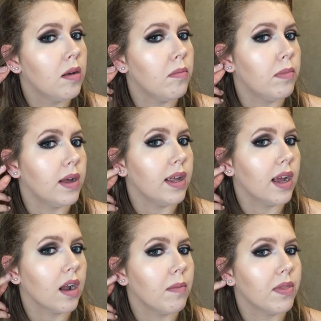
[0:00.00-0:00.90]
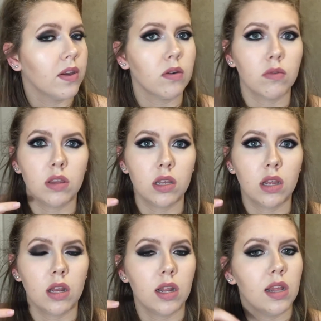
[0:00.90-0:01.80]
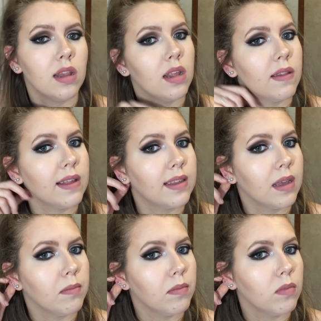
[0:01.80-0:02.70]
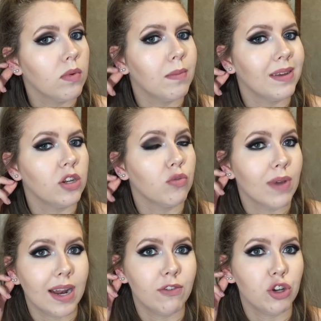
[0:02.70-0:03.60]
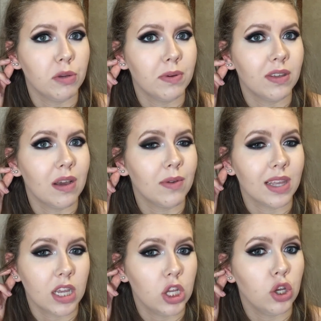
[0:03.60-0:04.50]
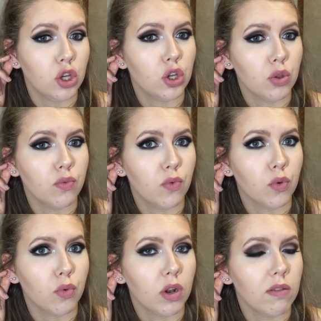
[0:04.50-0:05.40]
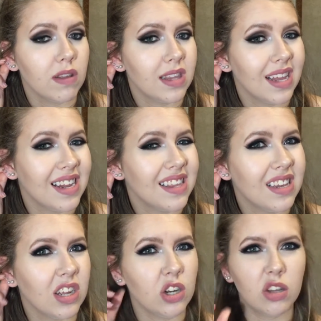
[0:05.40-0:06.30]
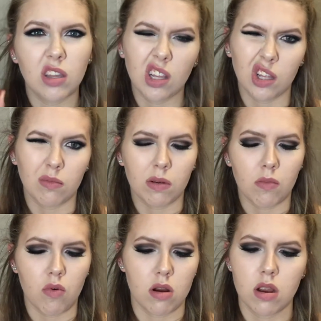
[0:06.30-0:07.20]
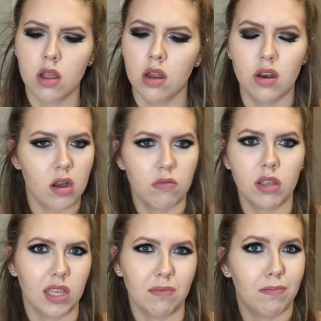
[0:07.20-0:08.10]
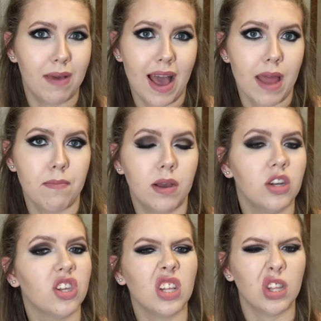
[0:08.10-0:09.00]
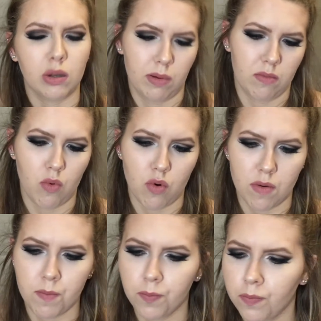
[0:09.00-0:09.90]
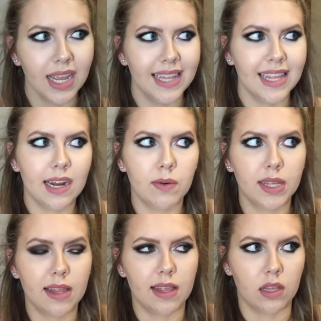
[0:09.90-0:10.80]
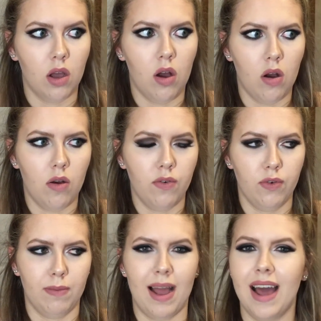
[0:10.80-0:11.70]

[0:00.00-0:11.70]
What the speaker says: But I got my third ones done. And then that same, just right after she pierced that, I was like, can you just do the fourth one on this side? And it stung just a little bit more. Not really bad, but just a little bit more. And then I want to say that's all for my...